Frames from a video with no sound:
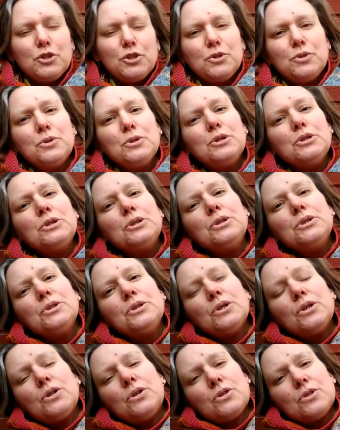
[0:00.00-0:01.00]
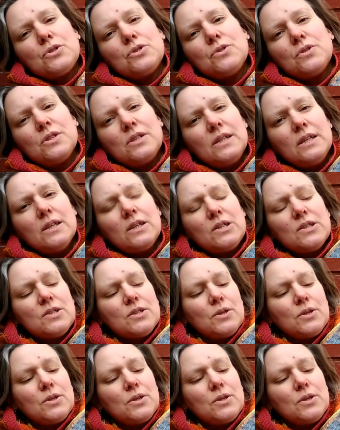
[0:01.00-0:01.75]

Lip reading: to onto the needle.